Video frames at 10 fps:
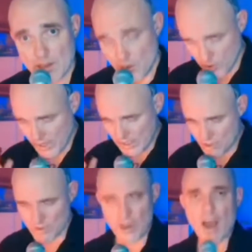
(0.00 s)
The
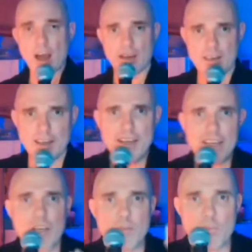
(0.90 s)
Greeks are not.
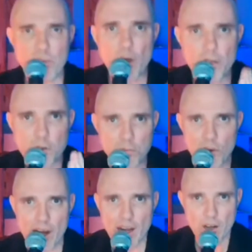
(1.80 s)
Let me blow your
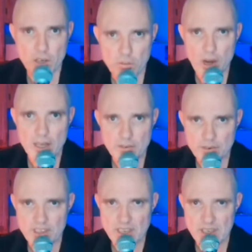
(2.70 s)
brain. Are you ready
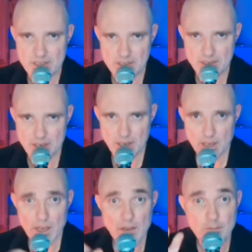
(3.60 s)
for this?
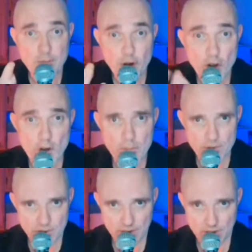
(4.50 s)

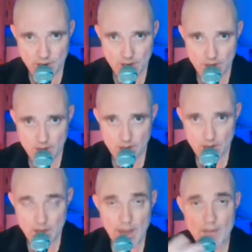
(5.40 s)
Verbs
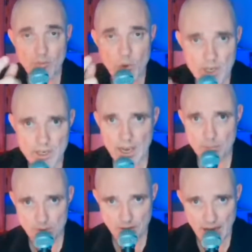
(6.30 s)
have one
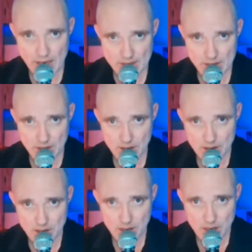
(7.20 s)
type of accent.
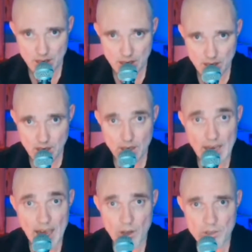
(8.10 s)

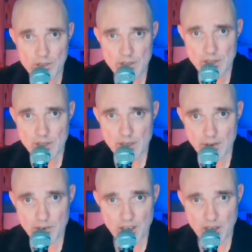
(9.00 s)
Nouns
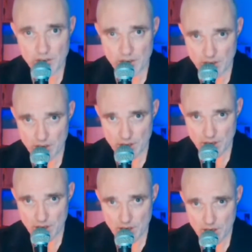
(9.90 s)
have another.
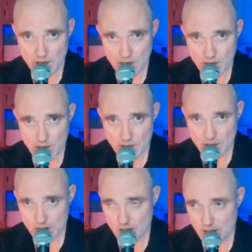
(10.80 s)

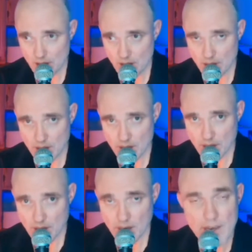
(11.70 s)
Yeah.
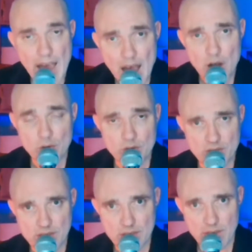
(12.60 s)

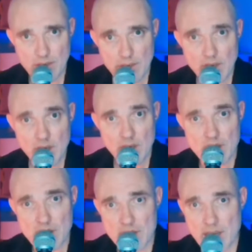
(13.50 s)
Nouns
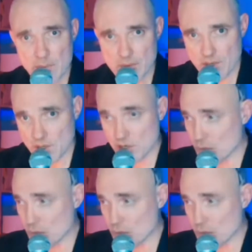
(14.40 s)
attempt to